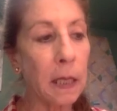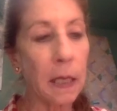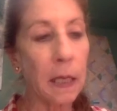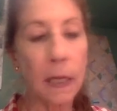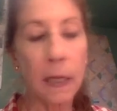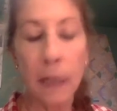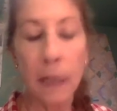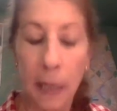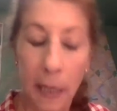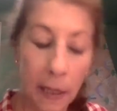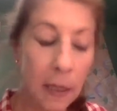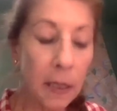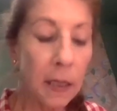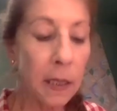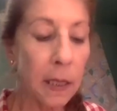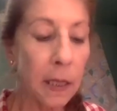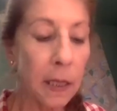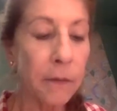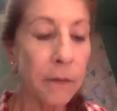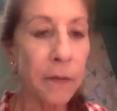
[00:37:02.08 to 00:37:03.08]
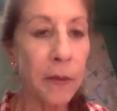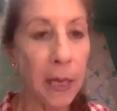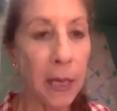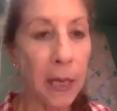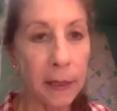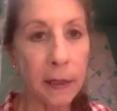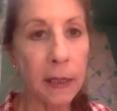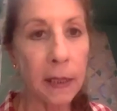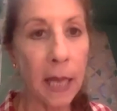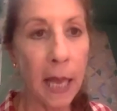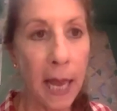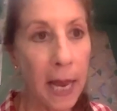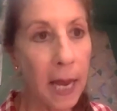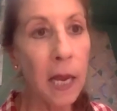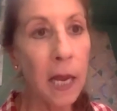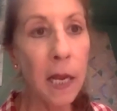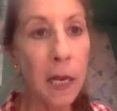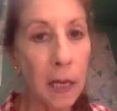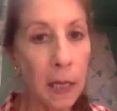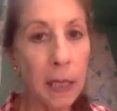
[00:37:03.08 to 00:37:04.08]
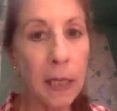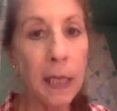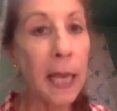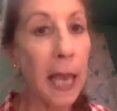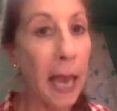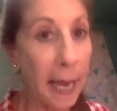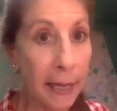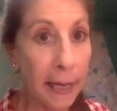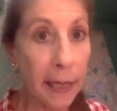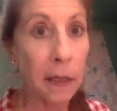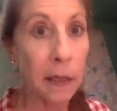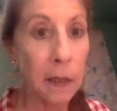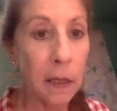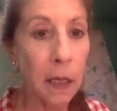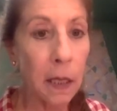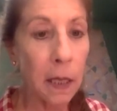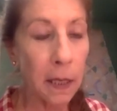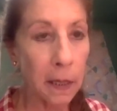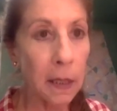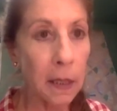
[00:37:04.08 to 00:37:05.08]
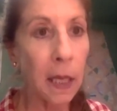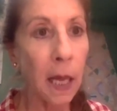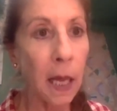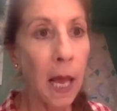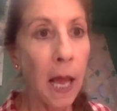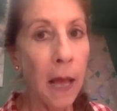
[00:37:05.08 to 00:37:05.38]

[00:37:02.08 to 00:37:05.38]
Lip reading: indicative that they get it.